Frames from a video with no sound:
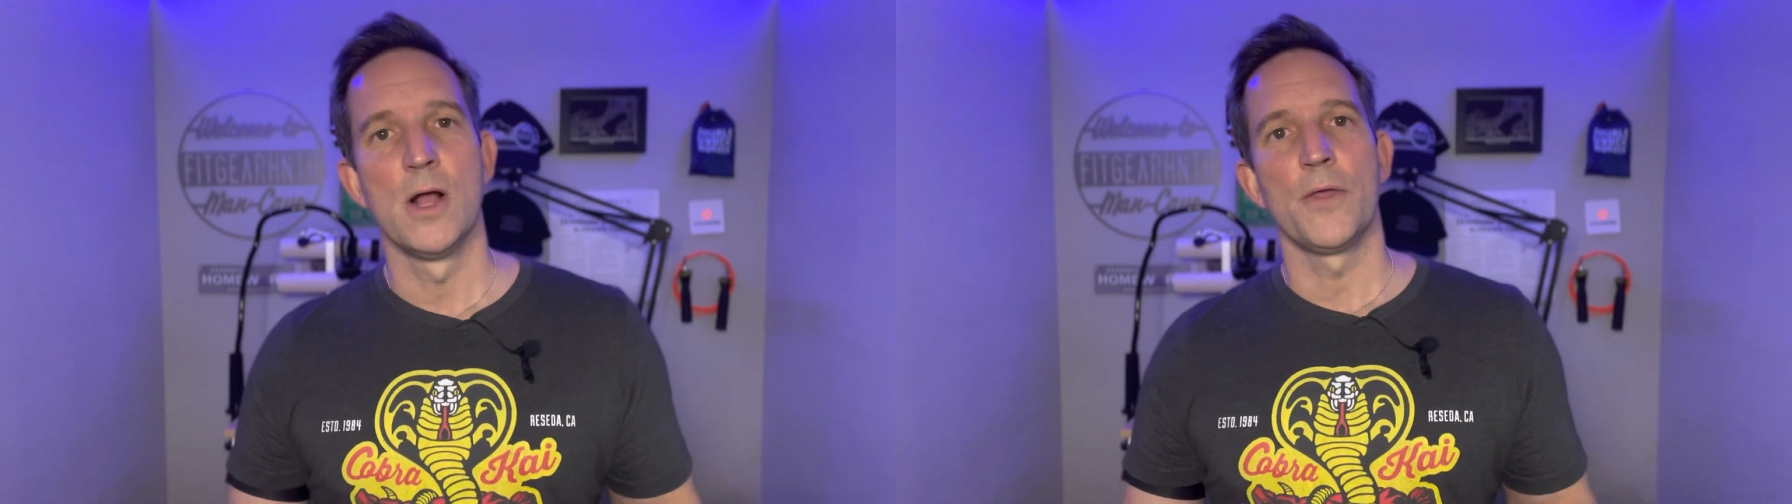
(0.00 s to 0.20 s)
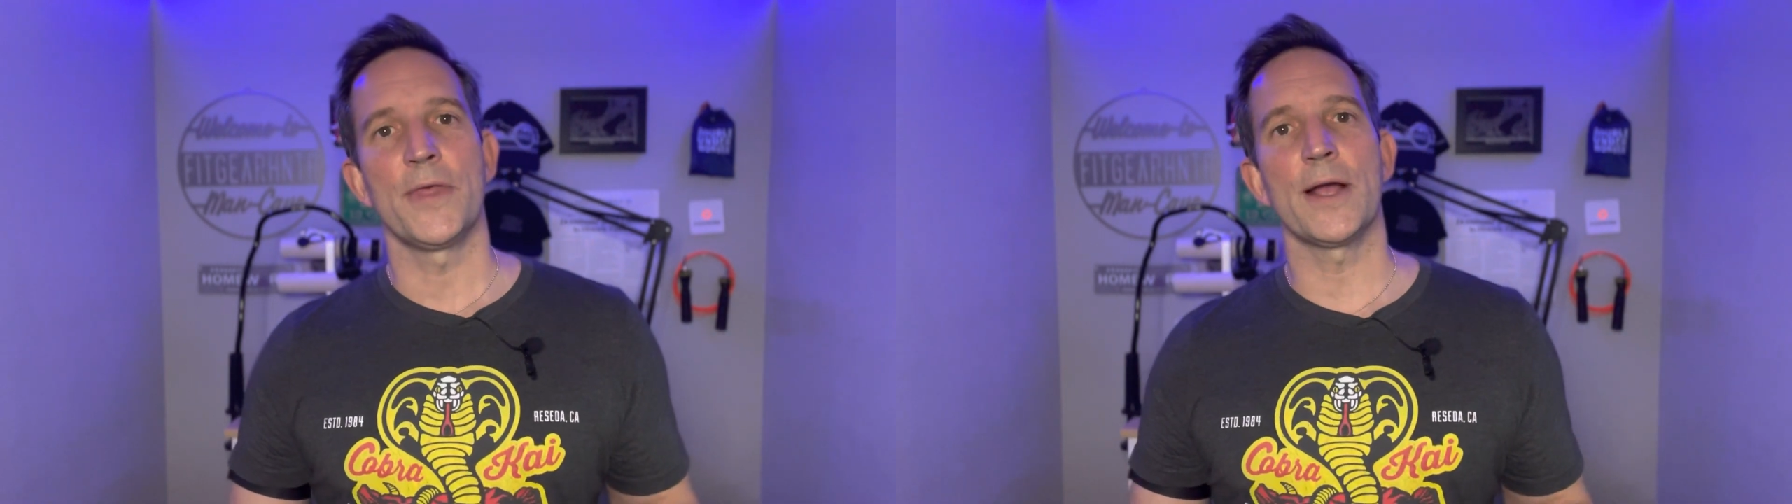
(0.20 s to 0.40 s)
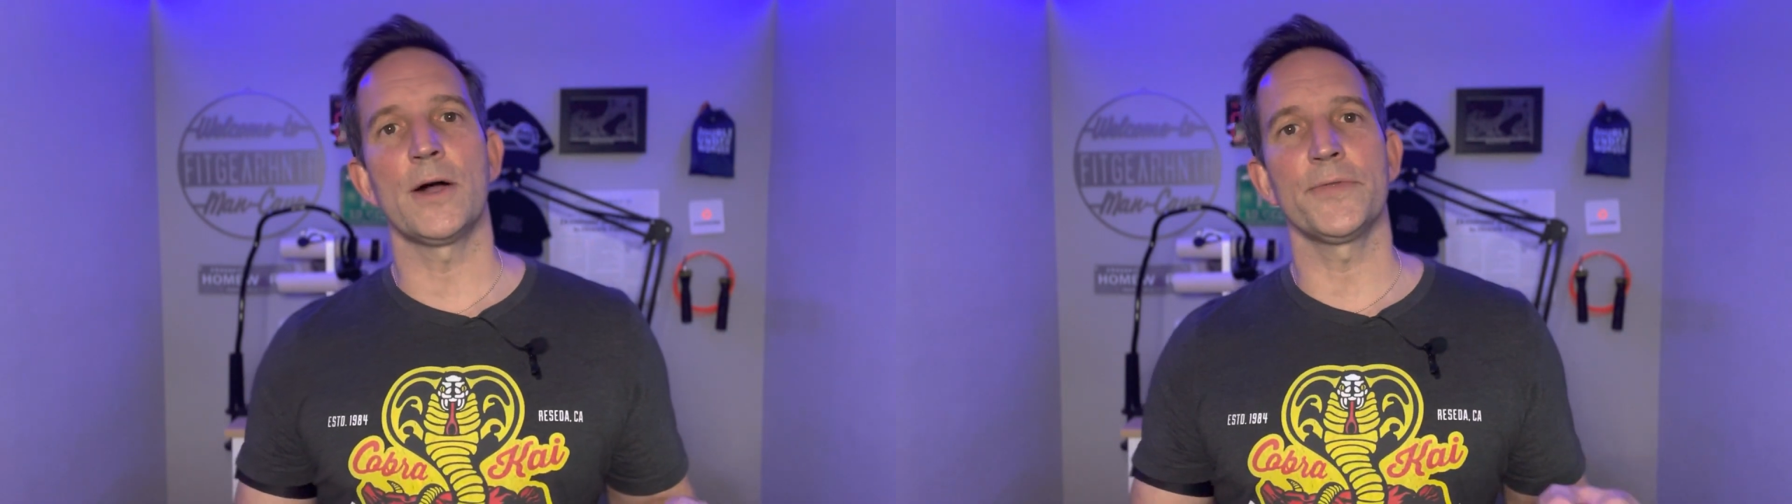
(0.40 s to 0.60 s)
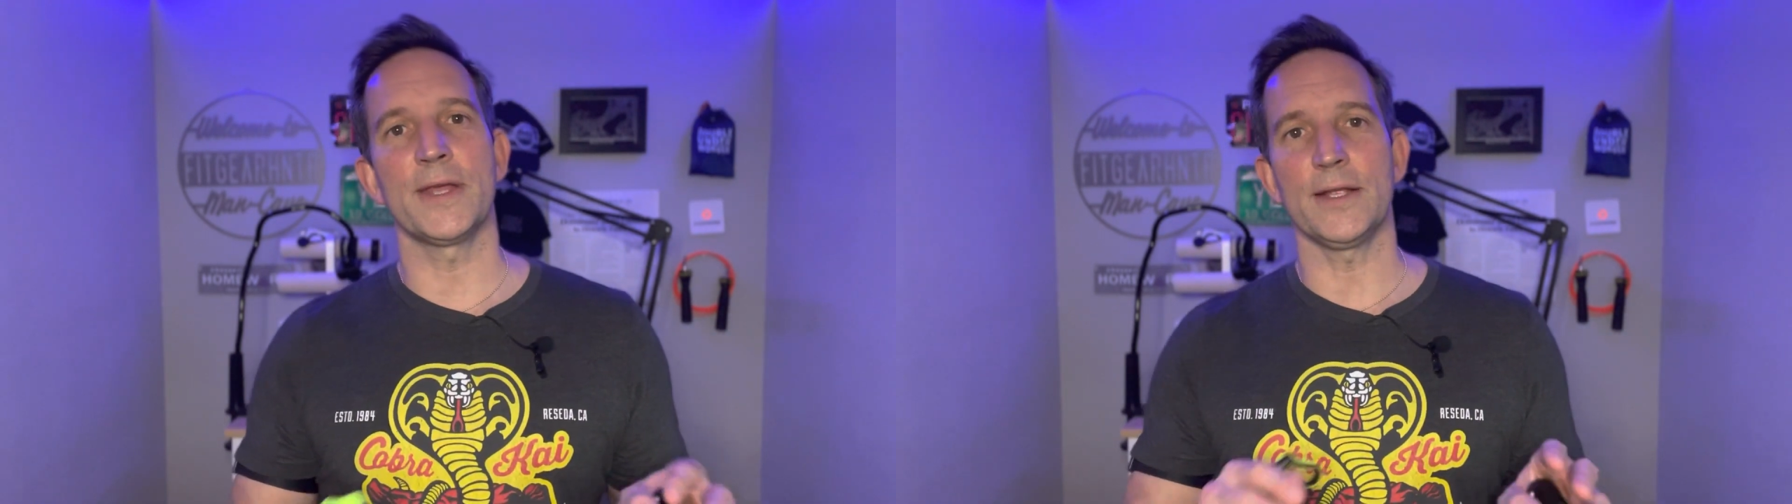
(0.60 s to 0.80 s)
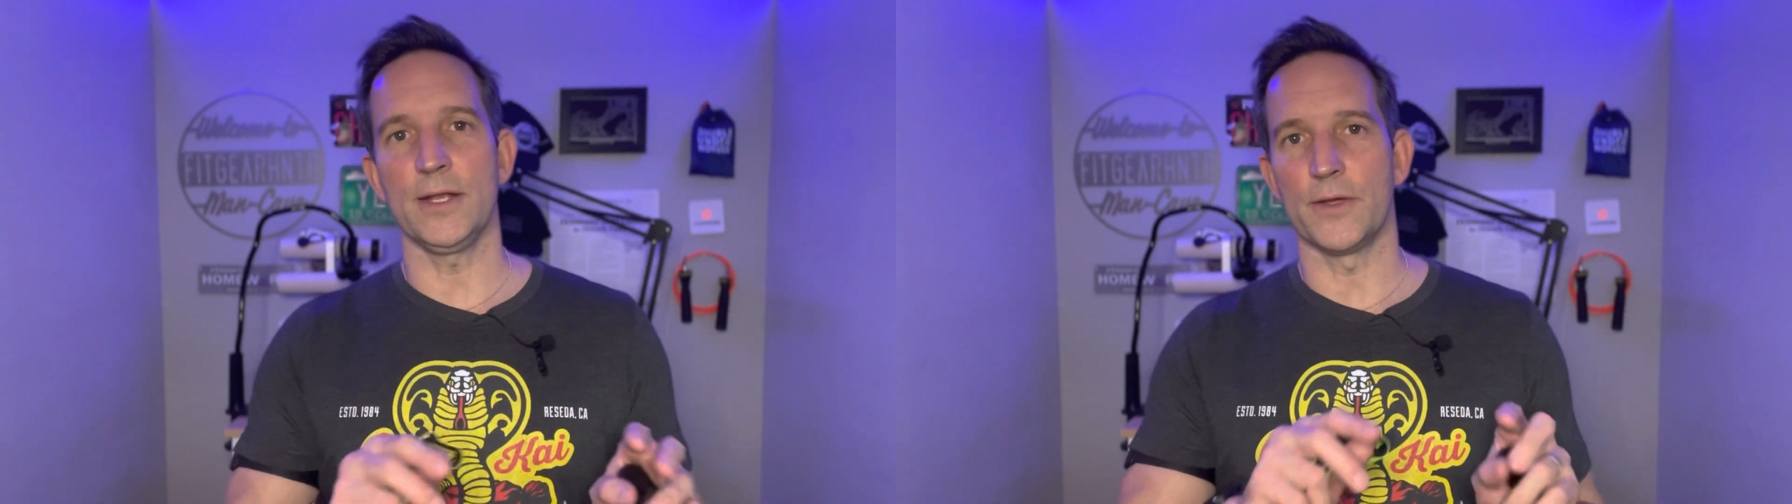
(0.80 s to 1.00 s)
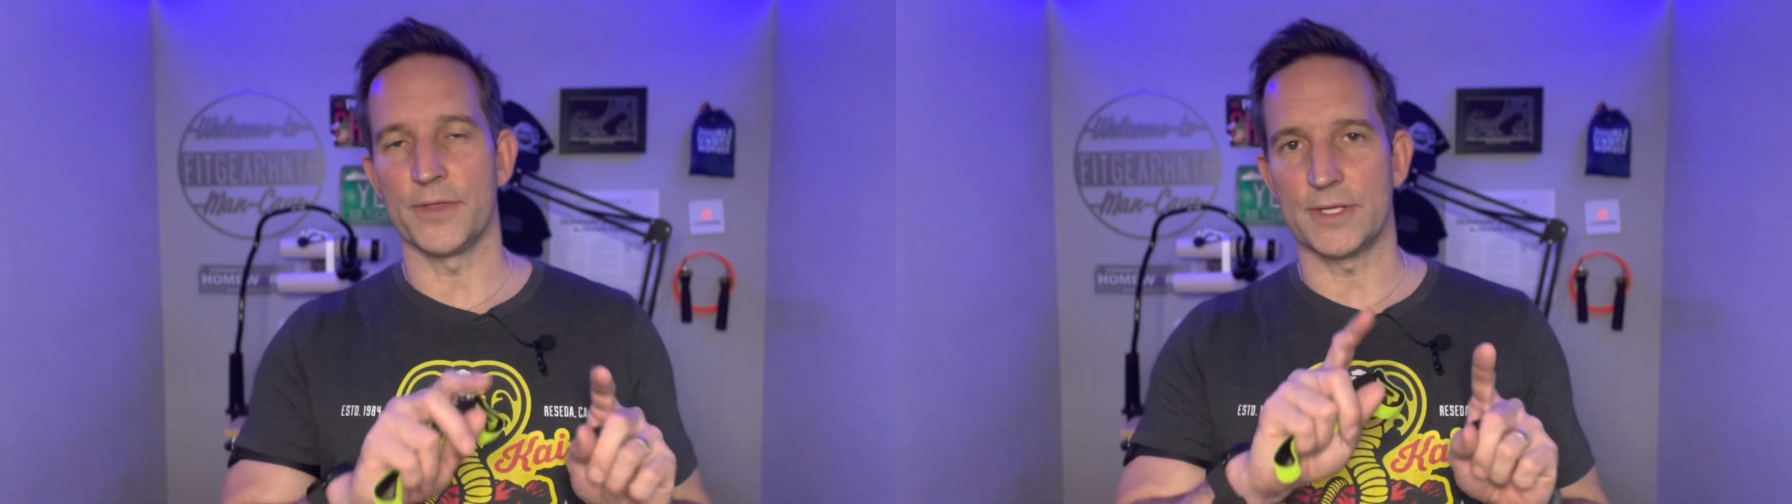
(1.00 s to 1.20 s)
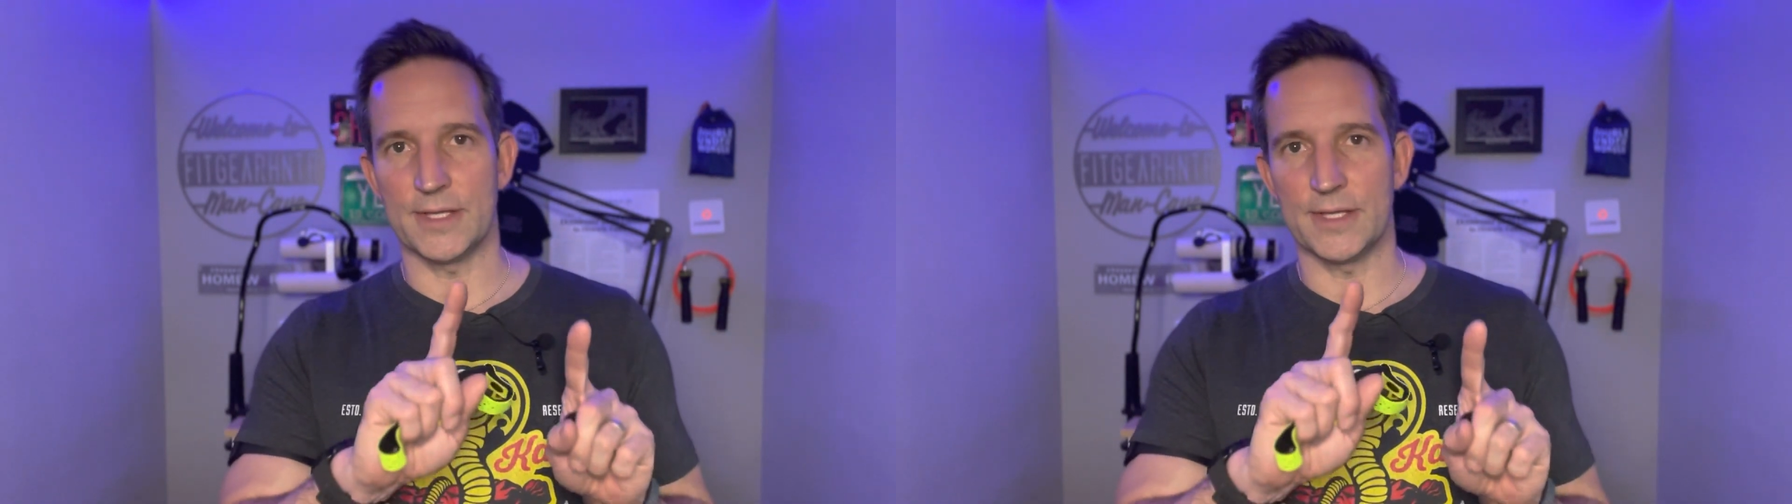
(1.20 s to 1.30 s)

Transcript: they all, they, you know, they,